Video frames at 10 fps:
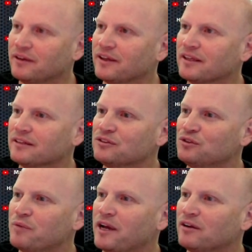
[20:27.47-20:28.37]
I gotta
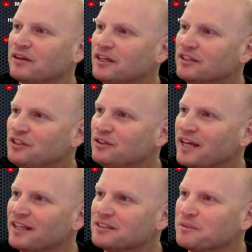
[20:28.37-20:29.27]
zoom out, dude.
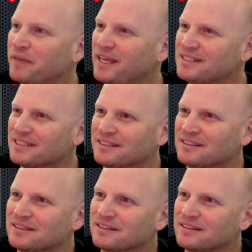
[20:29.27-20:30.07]
That looks amazing.